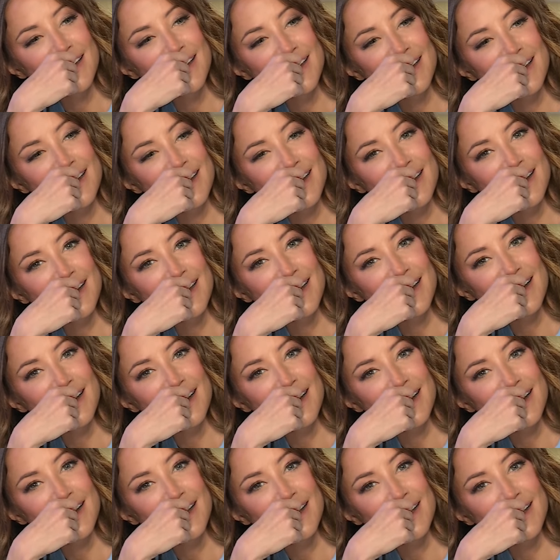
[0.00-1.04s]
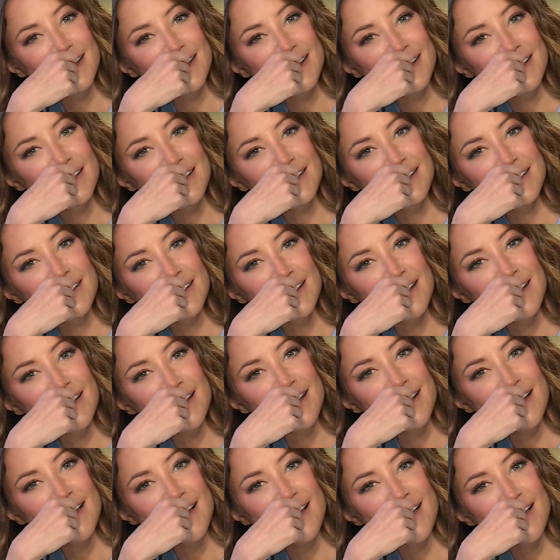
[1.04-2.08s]

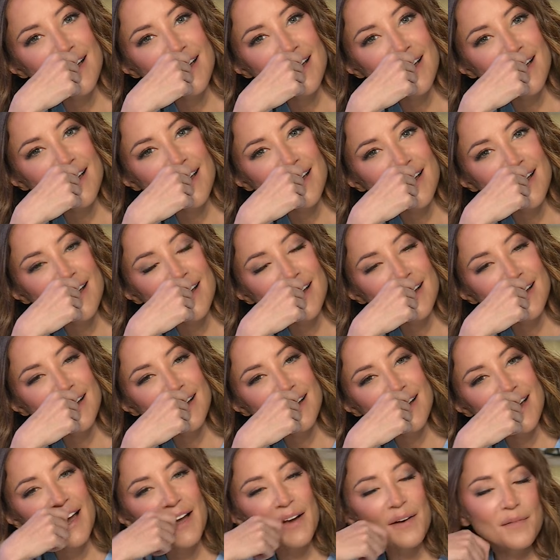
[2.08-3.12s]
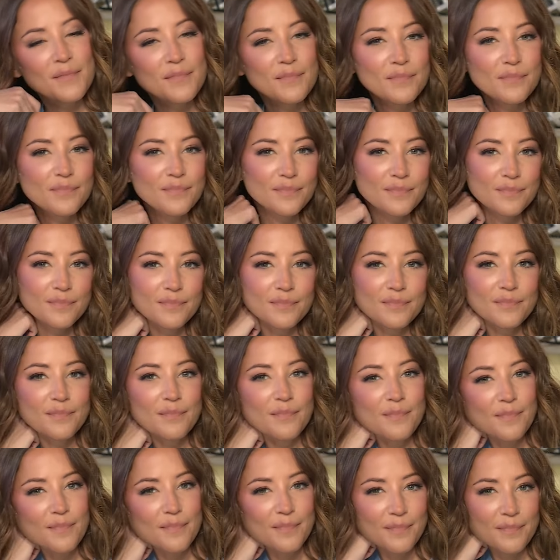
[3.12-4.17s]

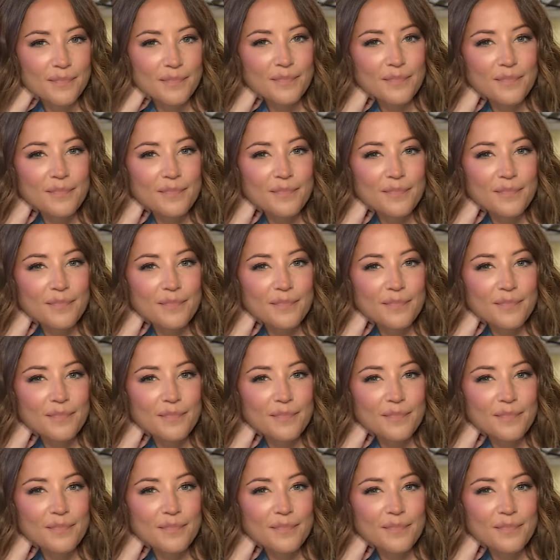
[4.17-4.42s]
(silent)